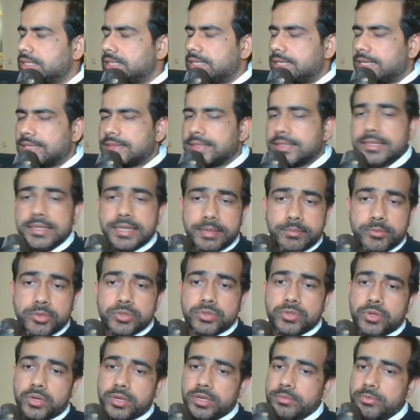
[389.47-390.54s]
And then I'm
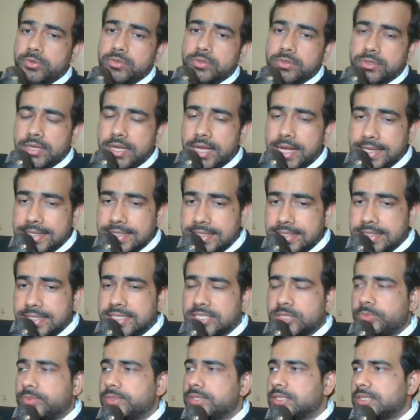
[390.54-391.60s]
going to talk about the highly
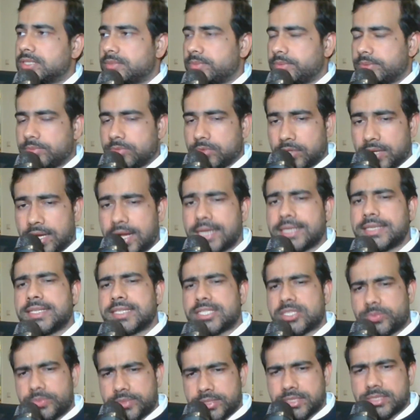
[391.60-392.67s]
experienced people or high
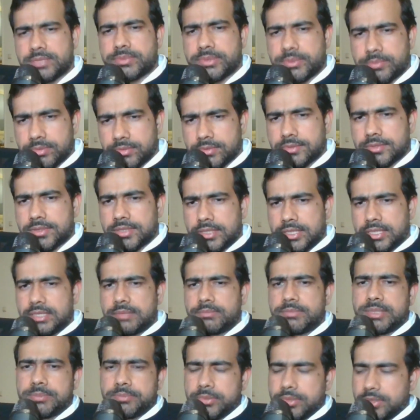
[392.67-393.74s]
experienced people,
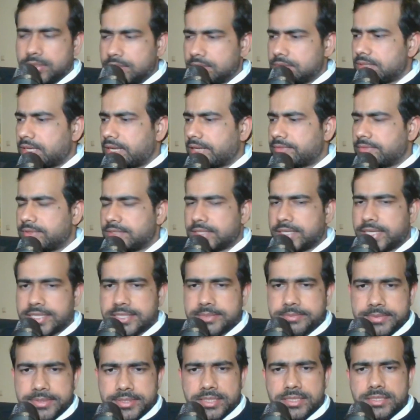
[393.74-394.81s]
people having
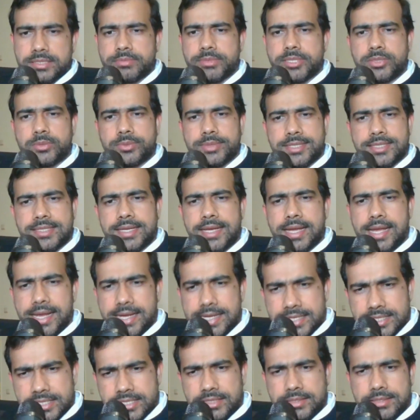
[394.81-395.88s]
experience between
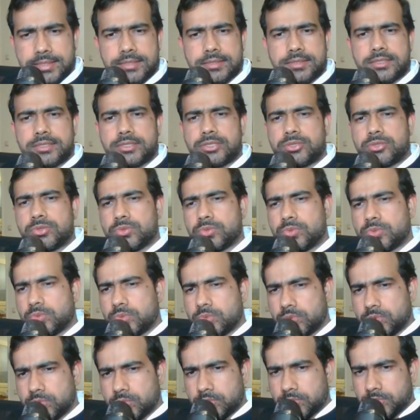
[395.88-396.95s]
eight years
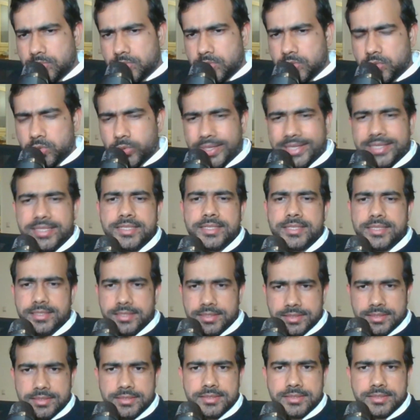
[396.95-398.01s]
to twenty
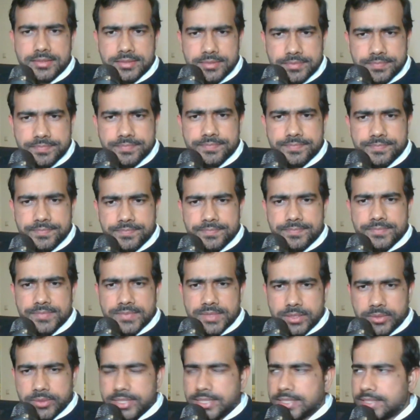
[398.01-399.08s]
years.
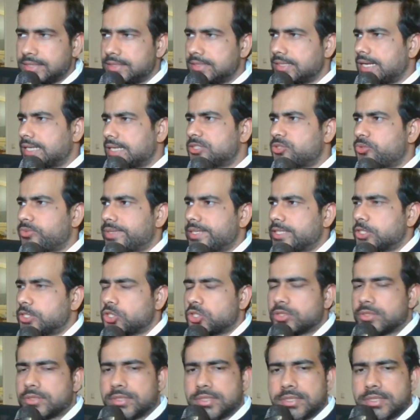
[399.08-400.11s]
Okay, in that range.